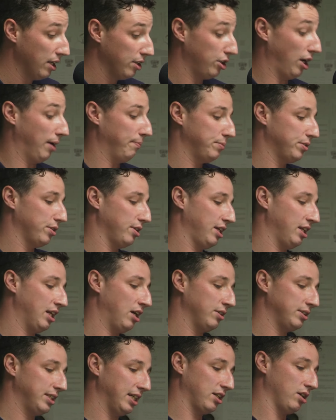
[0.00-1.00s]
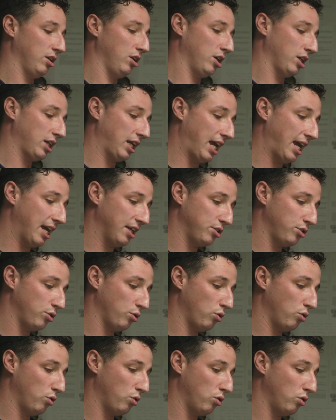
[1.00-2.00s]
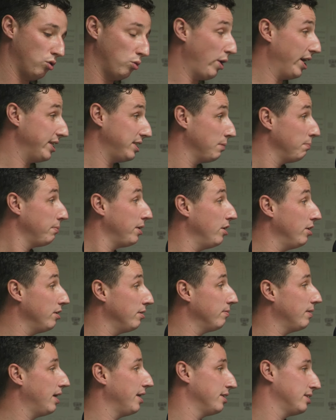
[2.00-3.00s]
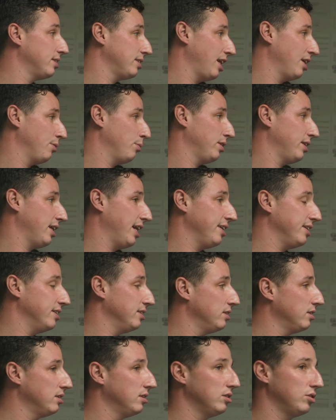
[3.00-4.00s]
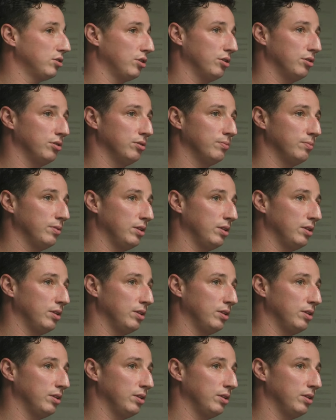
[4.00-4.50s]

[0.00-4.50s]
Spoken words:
Yeah, so then I'll take a look at your waiting period, understand what that is. So,